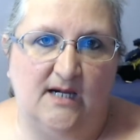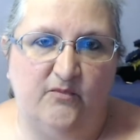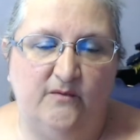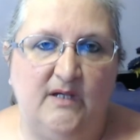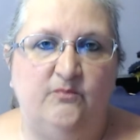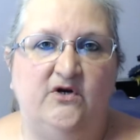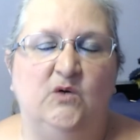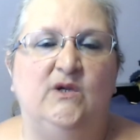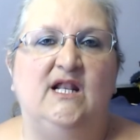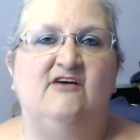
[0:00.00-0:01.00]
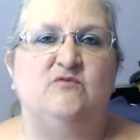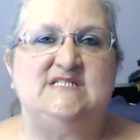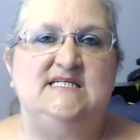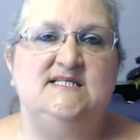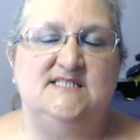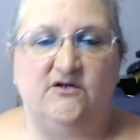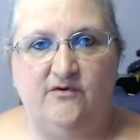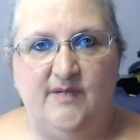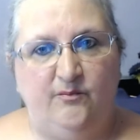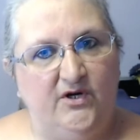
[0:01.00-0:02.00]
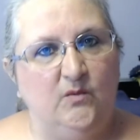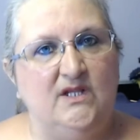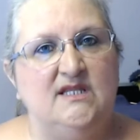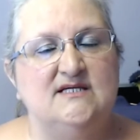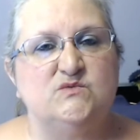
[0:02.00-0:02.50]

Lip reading: remembering when life was easier, remembering when things